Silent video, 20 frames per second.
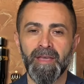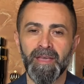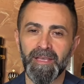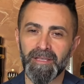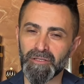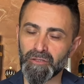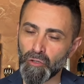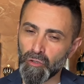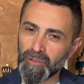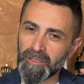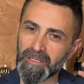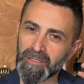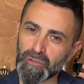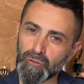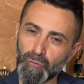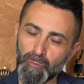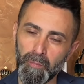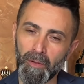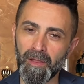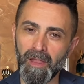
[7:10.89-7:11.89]
It's not a
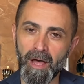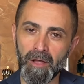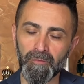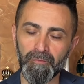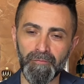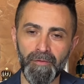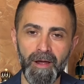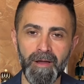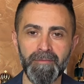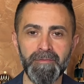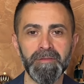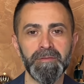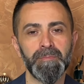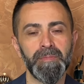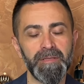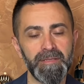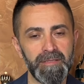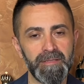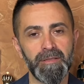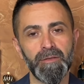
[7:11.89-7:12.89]
super loud fragrance
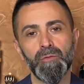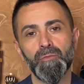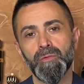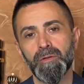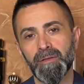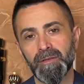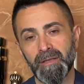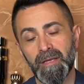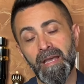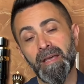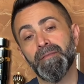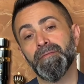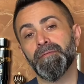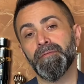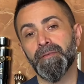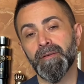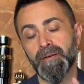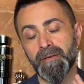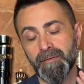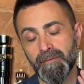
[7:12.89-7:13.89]
but still would have
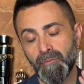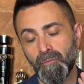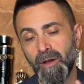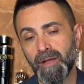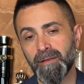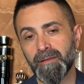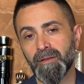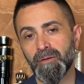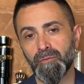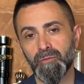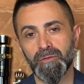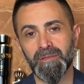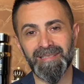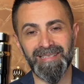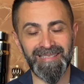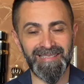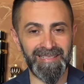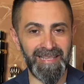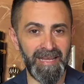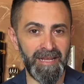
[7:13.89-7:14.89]
uh, quite a good
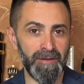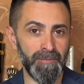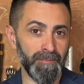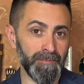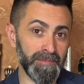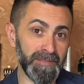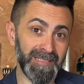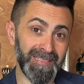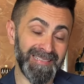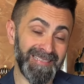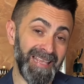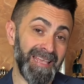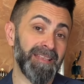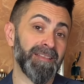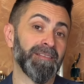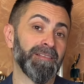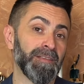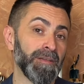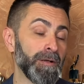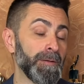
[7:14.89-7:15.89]
sustain,
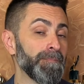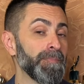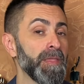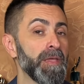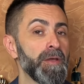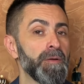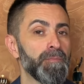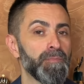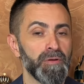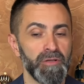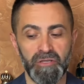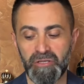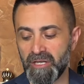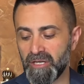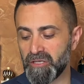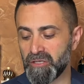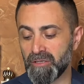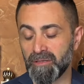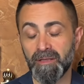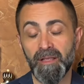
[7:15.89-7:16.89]
sustained uh,
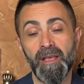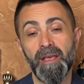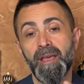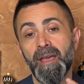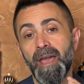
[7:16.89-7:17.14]
projection.